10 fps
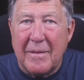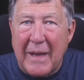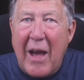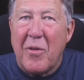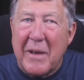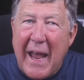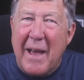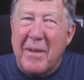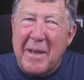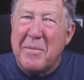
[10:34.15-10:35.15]
allowing
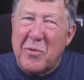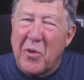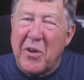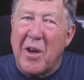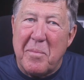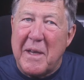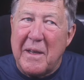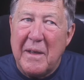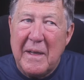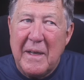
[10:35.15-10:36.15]
him to work on me